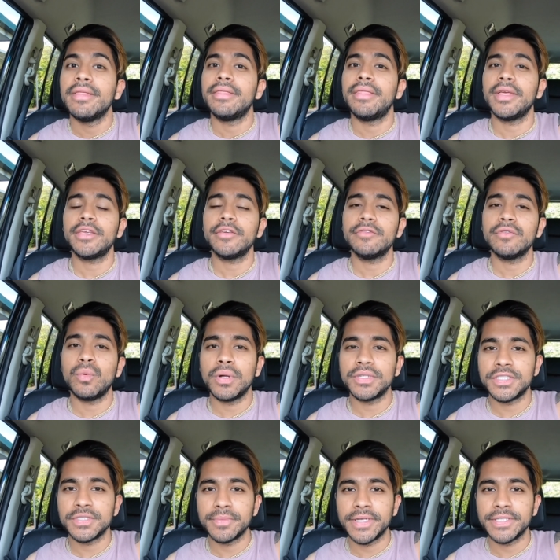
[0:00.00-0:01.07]
Thank you for
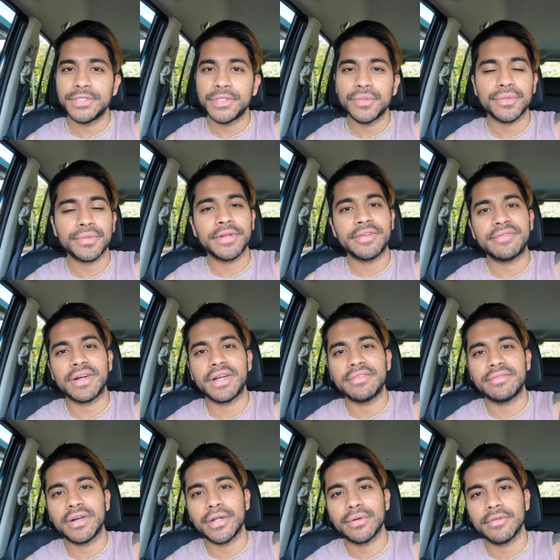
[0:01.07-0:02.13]
watching my
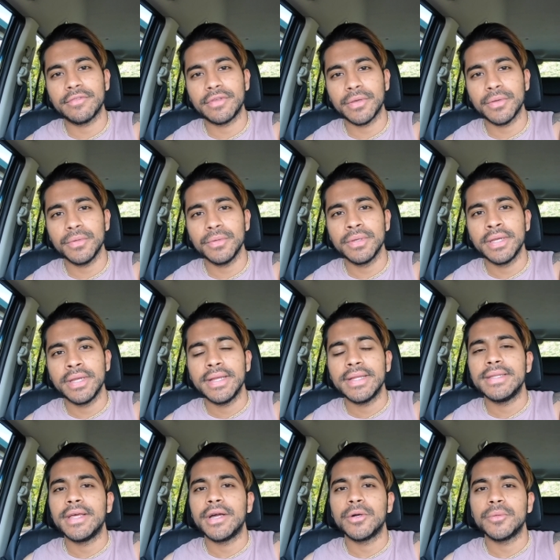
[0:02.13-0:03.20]
235i review.
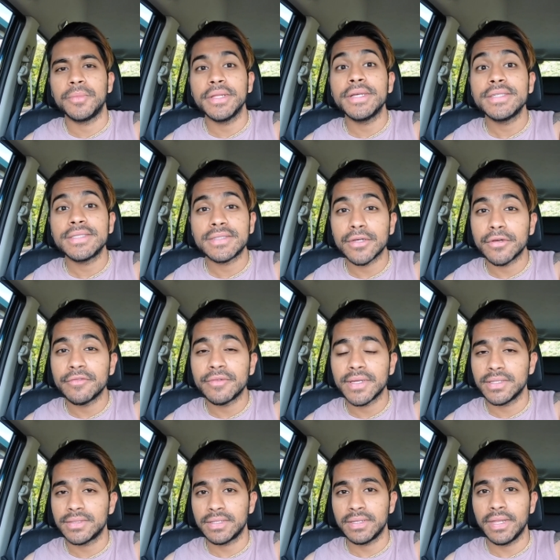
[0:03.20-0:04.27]
Now please don't
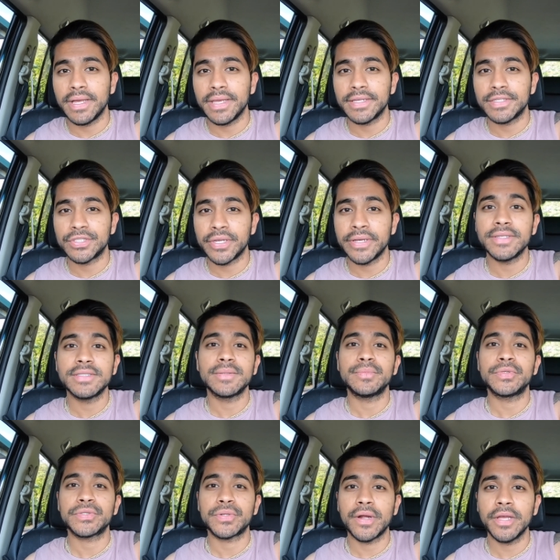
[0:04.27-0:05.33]
forget to like, share and
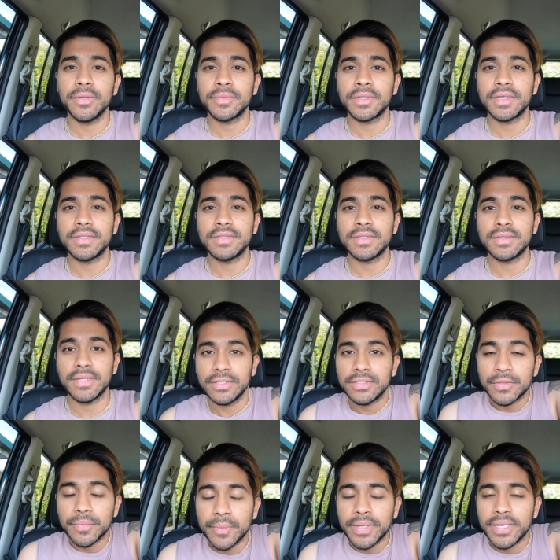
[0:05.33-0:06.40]
subscribe, because
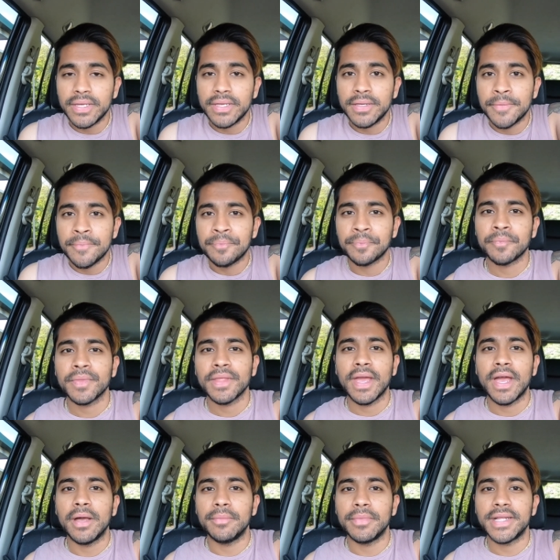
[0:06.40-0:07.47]
to me
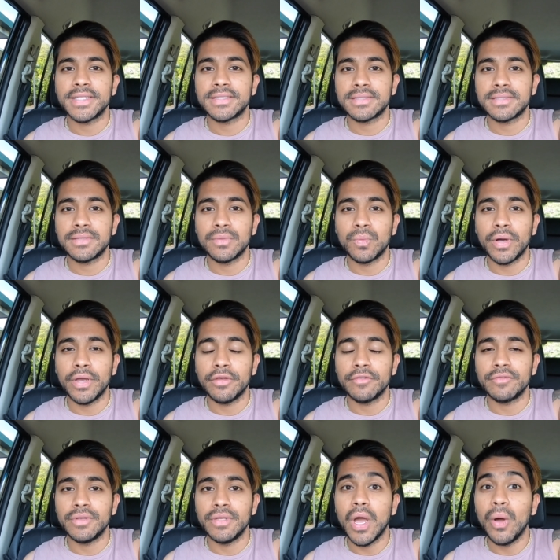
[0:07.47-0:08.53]
that's the way
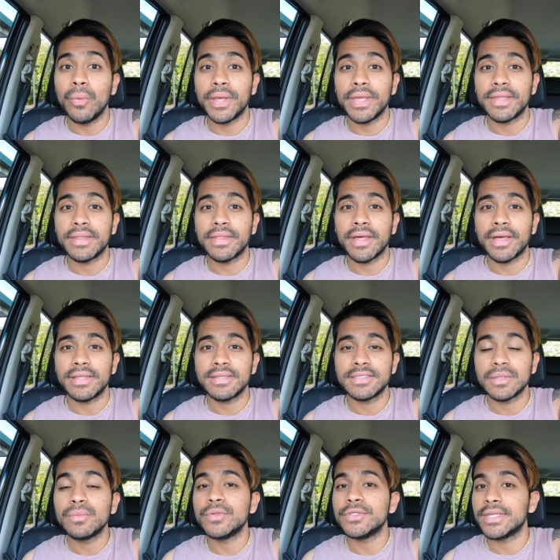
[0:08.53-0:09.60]
of knowing that
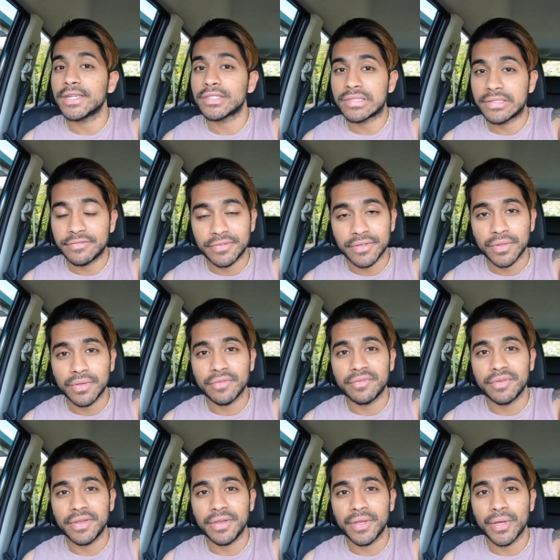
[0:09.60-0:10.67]
someone's actually viewed the
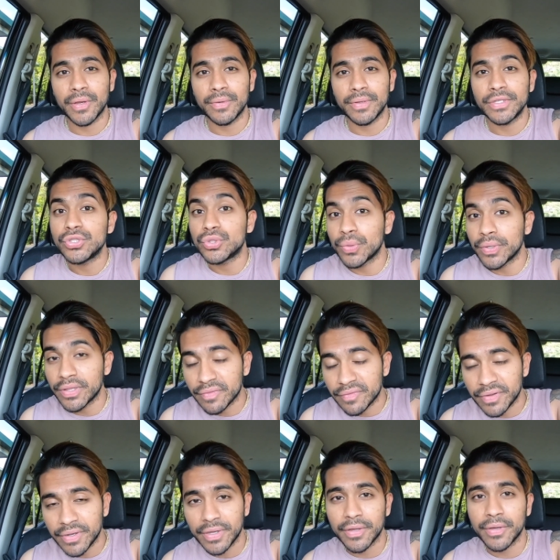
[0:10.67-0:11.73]
video, enjoyed the
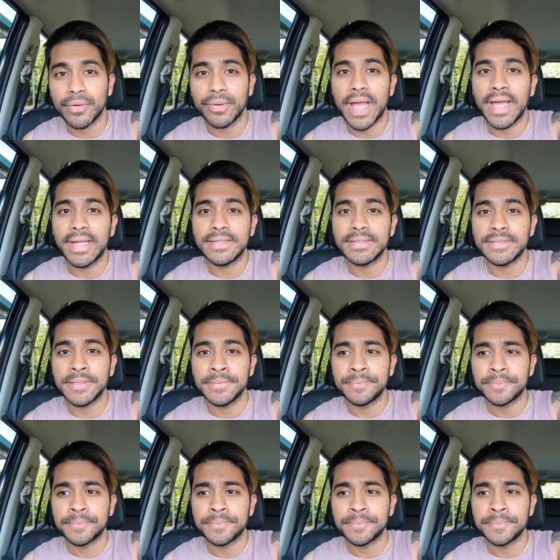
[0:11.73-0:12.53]
video, and